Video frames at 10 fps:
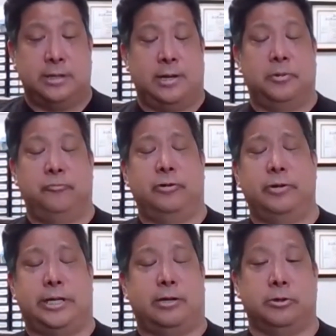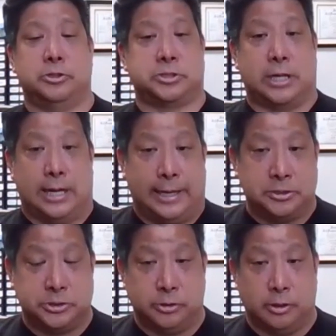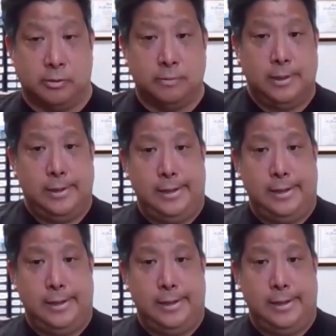I'm a very curious guy, as you know.